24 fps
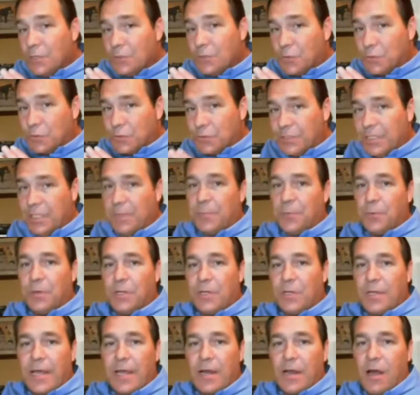drill deeper
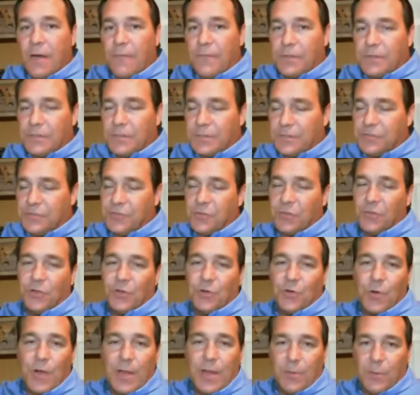into that office, this is a
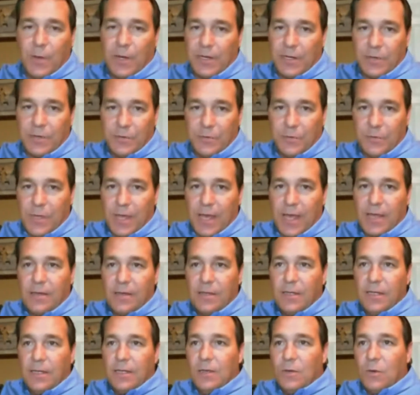great way to do that.
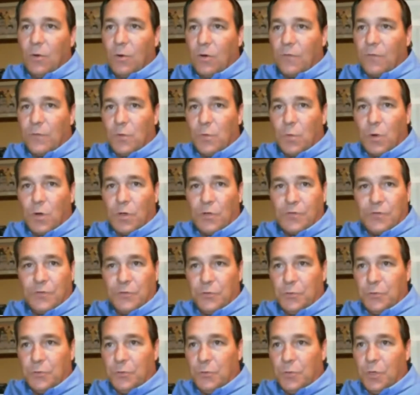Or if you want
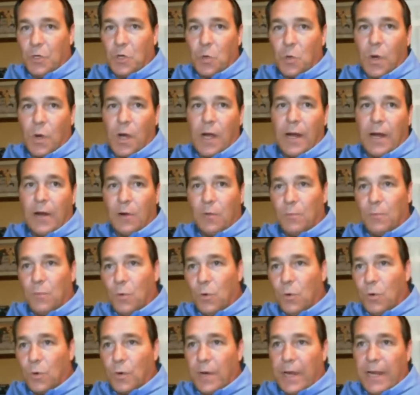to acquire
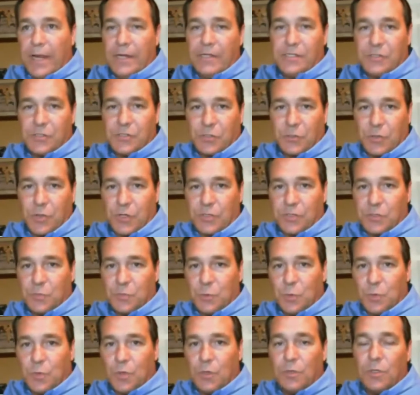more agents across the
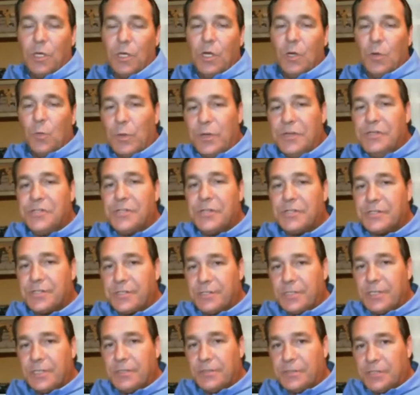board, we just
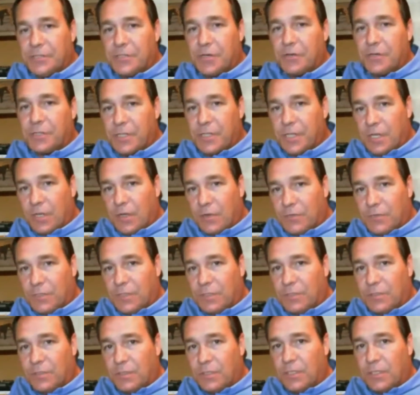ourselves
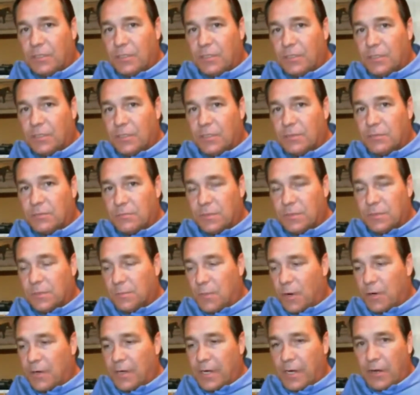in the
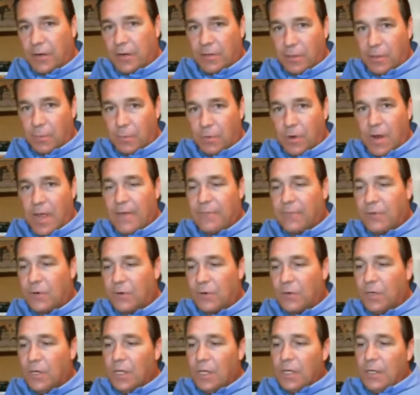market area that we're
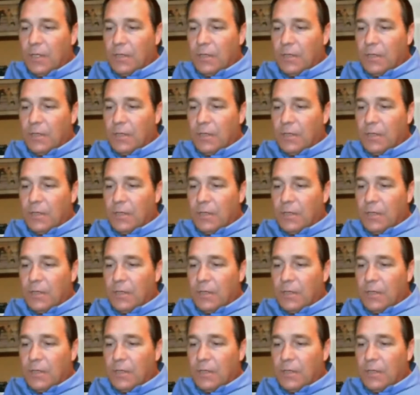after,